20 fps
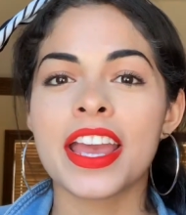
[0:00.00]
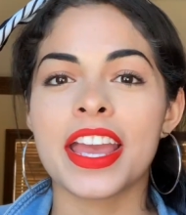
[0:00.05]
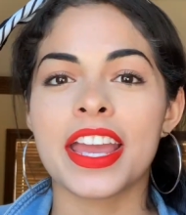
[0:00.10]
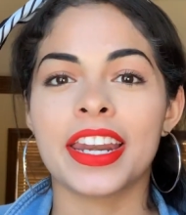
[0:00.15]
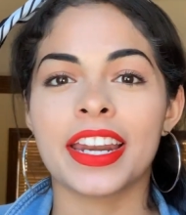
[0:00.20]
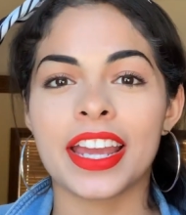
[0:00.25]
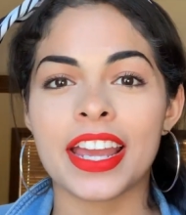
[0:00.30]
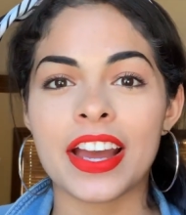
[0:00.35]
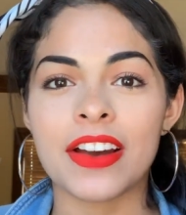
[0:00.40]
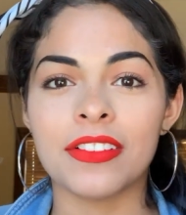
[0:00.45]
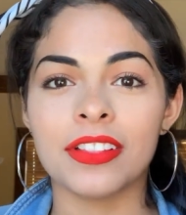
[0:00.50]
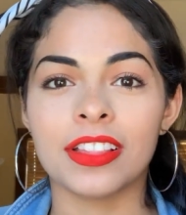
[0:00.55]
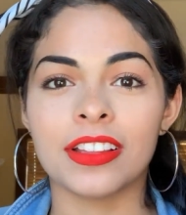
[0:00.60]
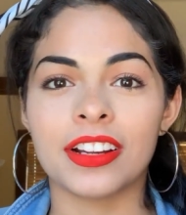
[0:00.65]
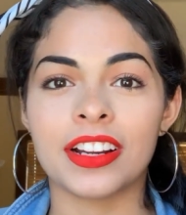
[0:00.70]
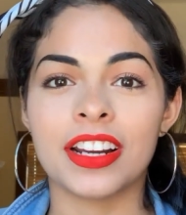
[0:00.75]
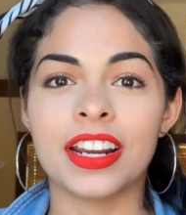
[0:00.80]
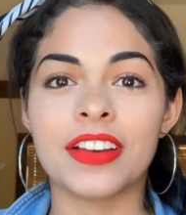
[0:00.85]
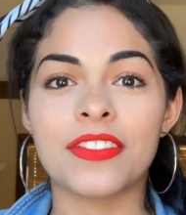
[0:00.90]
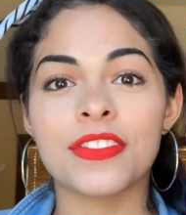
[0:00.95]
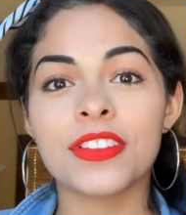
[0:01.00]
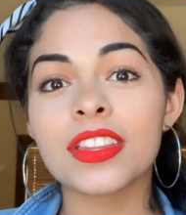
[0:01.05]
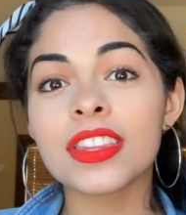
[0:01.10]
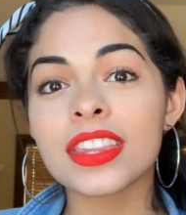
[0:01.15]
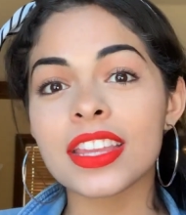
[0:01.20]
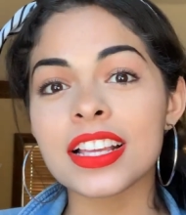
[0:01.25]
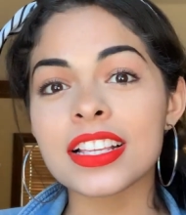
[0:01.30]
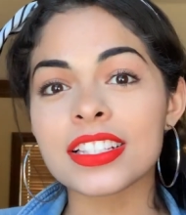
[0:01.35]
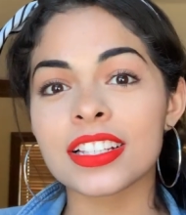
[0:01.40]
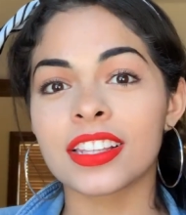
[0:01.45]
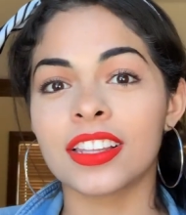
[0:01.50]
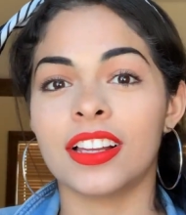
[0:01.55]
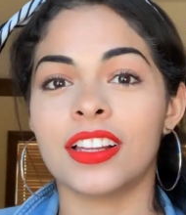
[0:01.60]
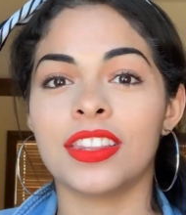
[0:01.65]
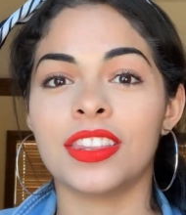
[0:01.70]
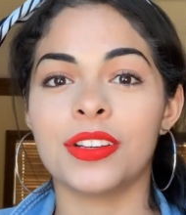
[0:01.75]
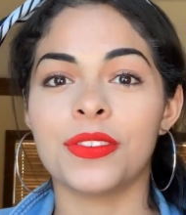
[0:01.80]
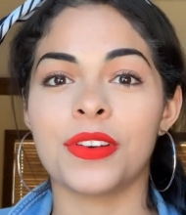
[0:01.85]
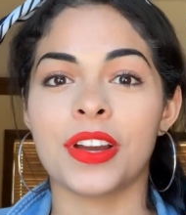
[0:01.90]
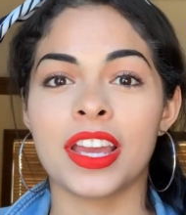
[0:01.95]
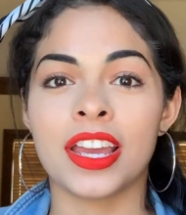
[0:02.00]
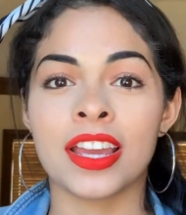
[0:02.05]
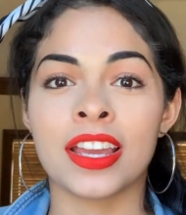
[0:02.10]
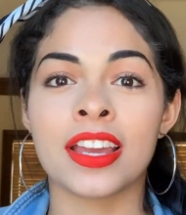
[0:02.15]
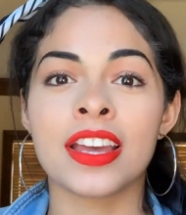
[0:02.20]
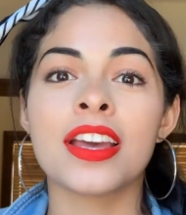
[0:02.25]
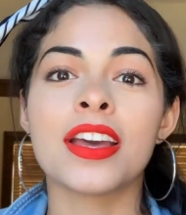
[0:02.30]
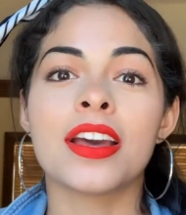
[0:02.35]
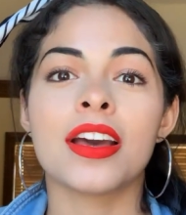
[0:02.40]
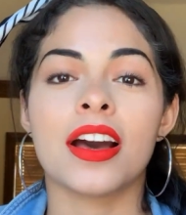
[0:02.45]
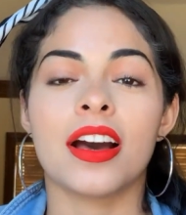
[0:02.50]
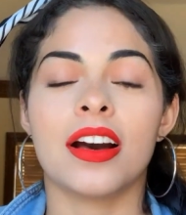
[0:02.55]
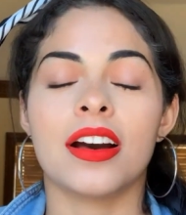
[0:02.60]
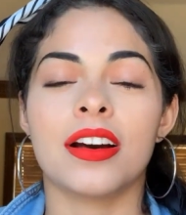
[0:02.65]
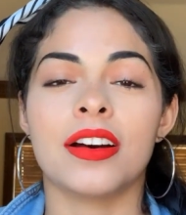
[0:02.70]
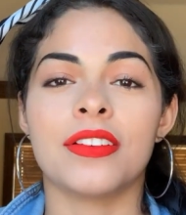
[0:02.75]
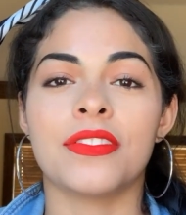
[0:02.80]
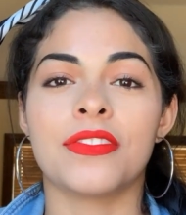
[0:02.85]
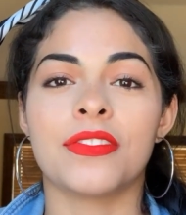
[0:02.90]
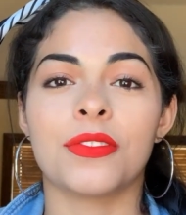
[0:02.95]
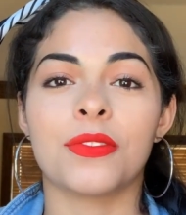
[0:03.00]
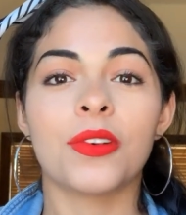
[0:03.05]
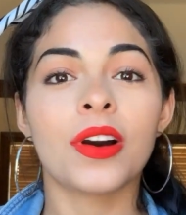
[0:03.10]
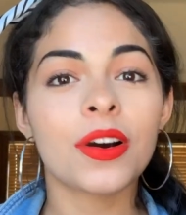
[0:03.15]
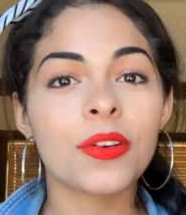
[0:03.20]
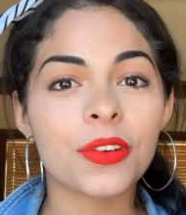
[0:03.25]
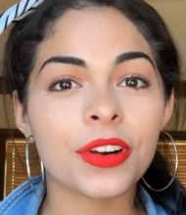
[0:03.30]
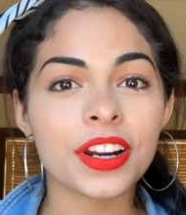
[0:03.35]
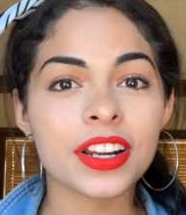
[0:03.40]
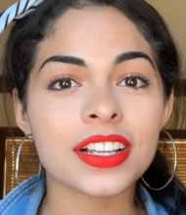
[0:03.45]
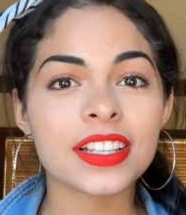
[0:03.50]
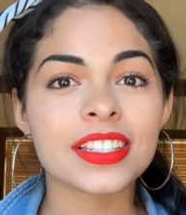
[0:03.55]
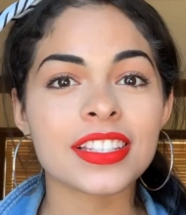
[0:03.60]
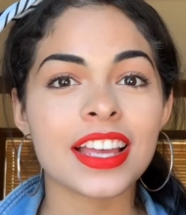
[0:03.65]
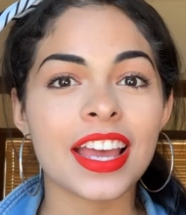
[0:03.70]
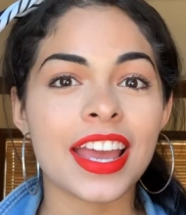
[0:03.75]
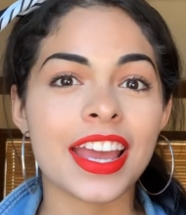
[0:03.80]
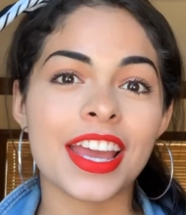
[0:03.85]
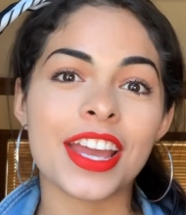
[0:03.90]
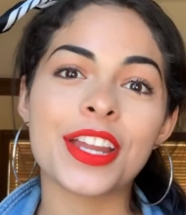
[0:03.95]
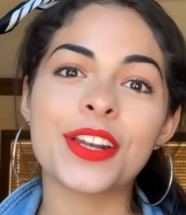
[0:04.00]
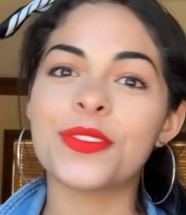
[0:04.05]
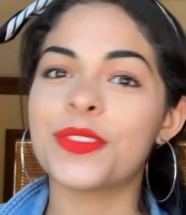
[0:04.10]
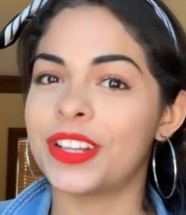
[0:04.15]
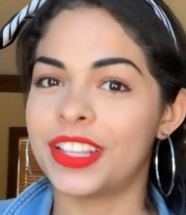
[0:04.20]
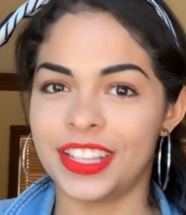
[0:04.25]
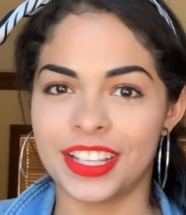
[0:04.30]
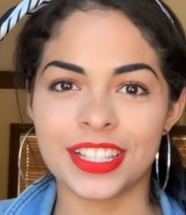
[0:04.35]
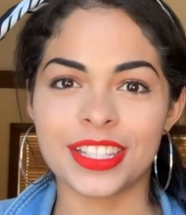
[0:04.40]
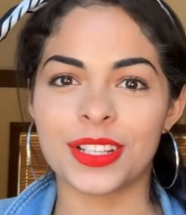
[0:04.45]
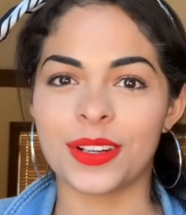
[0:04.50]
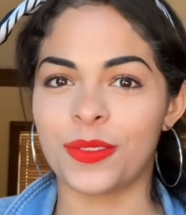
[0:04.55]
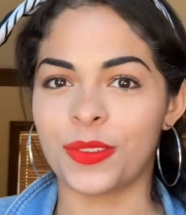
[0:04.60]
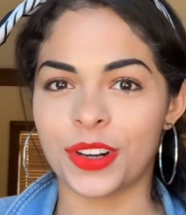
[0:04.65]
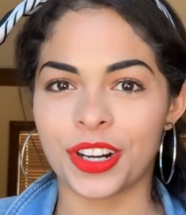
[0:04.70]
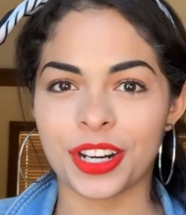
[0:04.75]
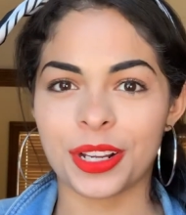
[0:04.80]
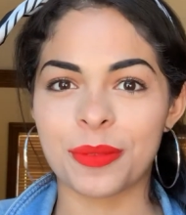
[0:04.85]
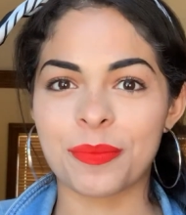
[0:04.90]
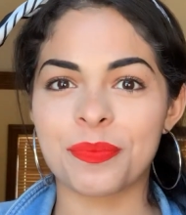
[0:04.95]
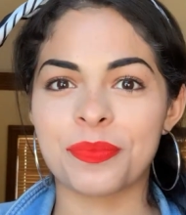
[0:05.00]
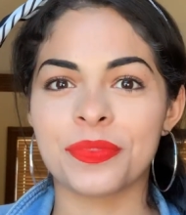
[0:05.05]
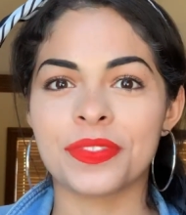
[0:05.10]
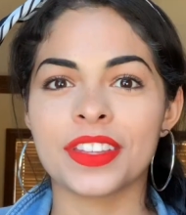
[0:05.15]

and I have learned a few things along the way of what works and what doesn't work.